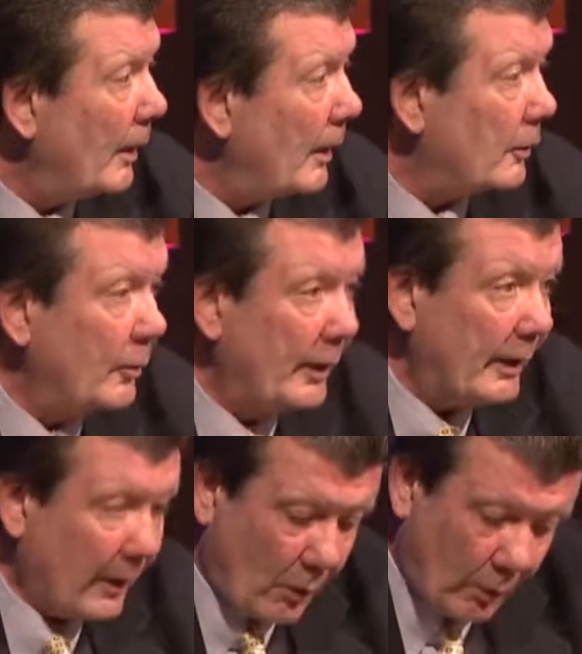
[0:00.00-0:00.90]

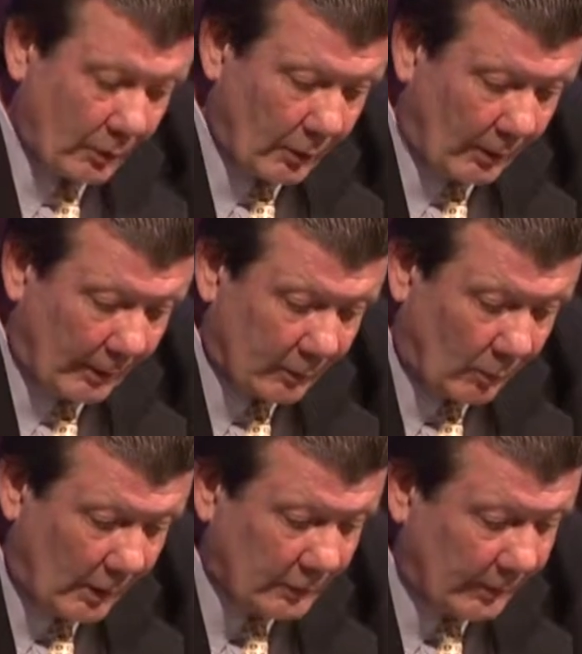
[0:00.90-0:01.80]
including that corridor out to
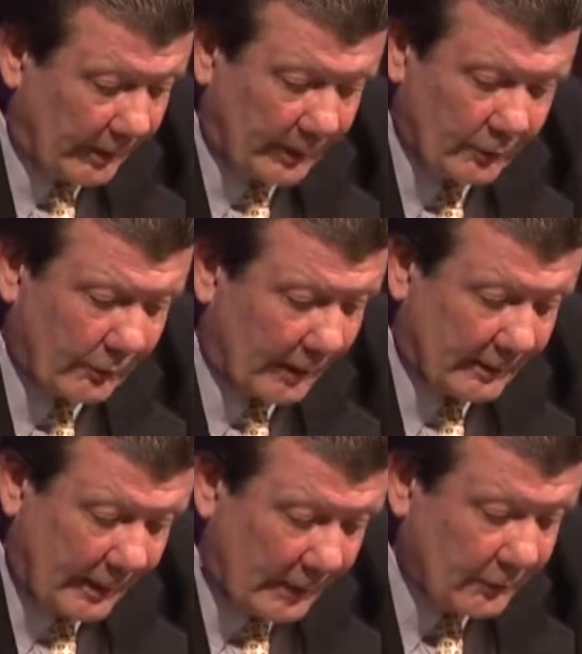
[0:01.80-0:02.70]
West Reading. It's
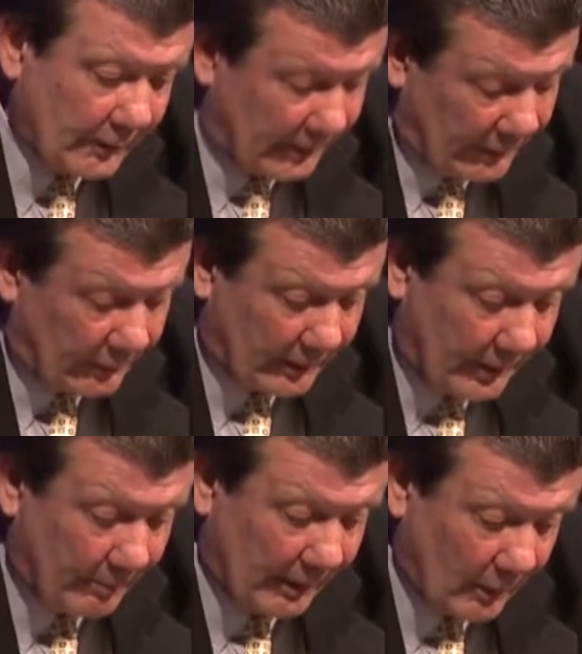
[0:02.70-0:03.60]
fantastic. It needs to
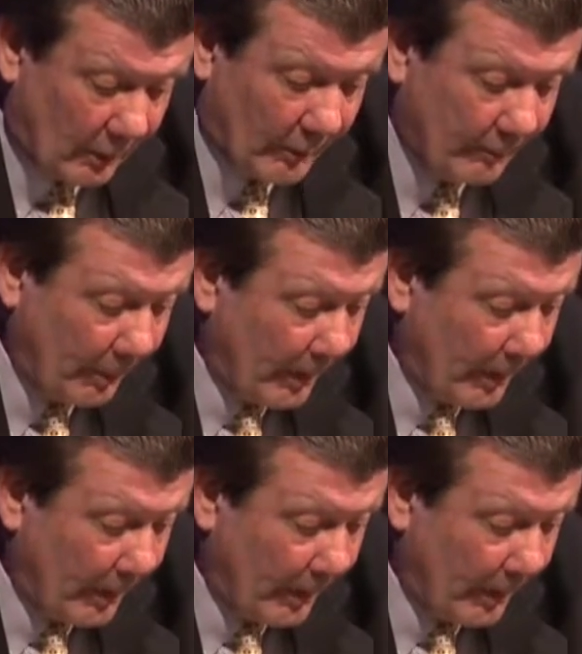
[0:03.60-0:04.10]
keep on going.